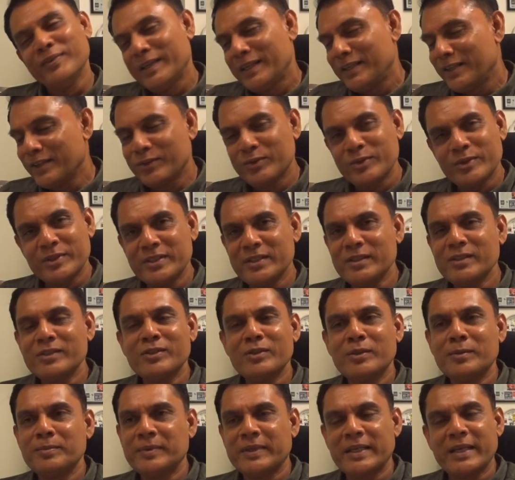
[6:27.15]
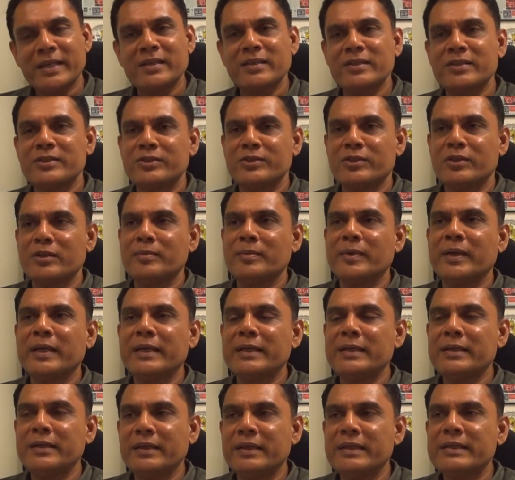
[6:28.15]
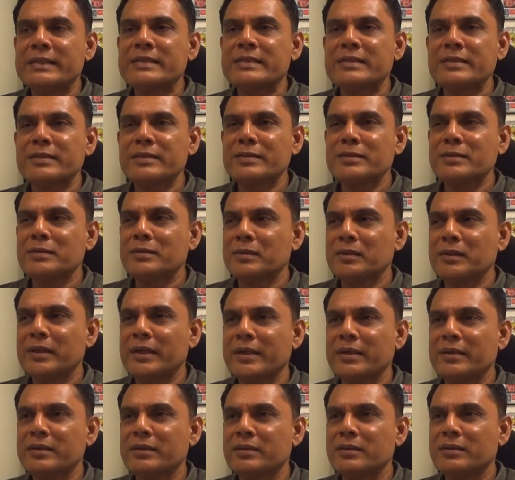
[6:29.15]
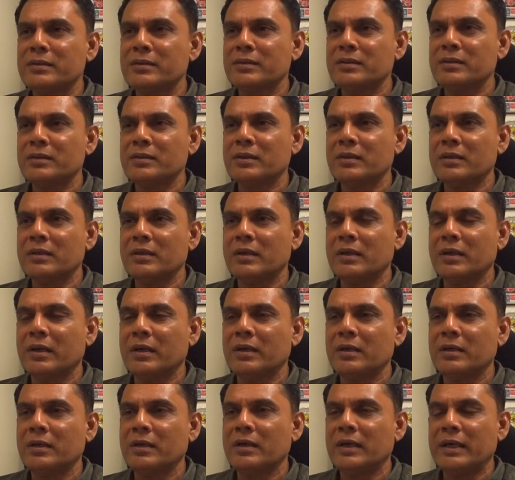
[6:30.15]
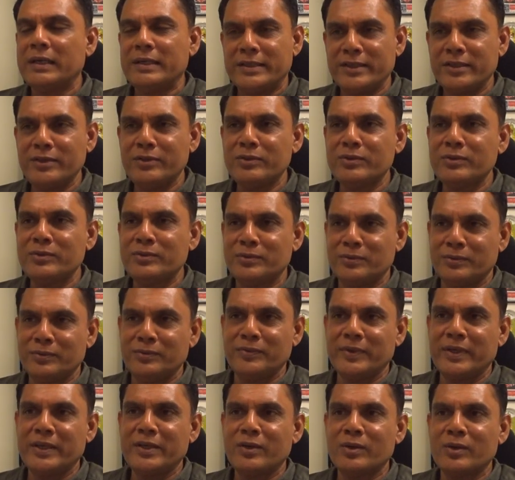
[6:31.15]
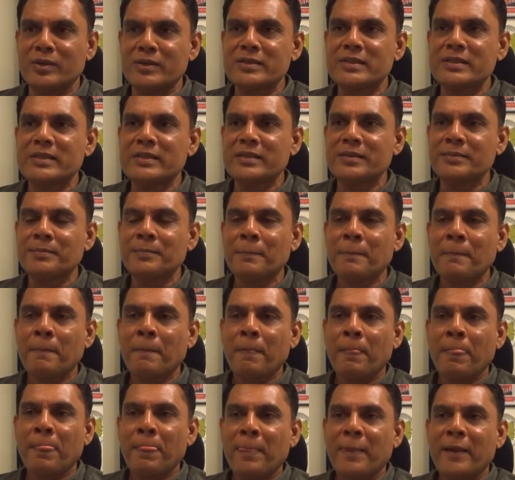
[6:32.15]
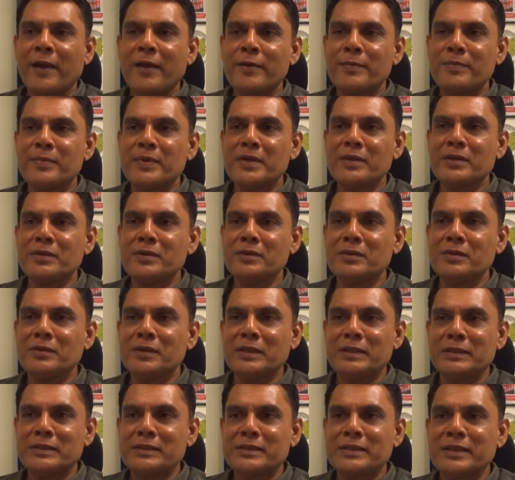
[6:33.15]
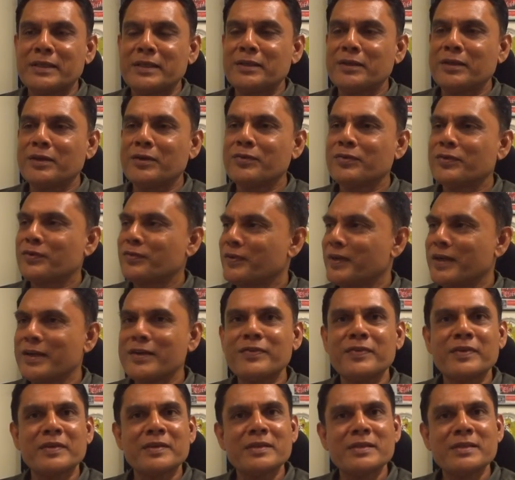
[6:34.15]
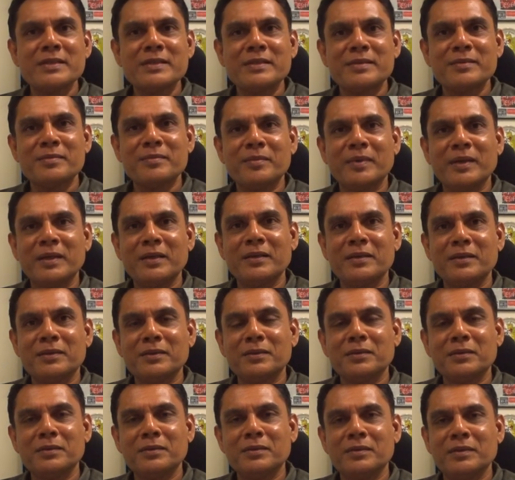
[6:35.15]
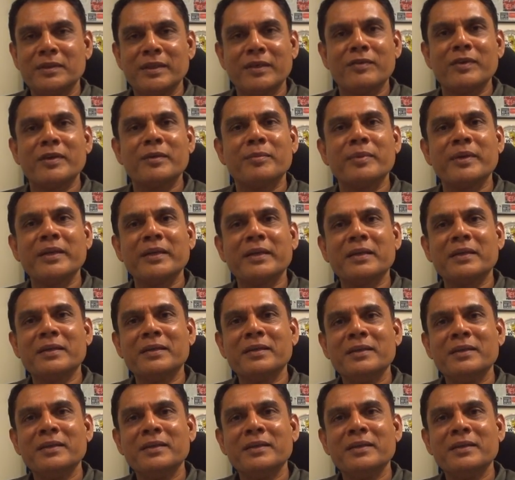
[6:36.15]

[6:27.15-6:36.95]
Thankless job. And it's I'll tell you very honestly, I've been in the chair now for 5 years, but never a break.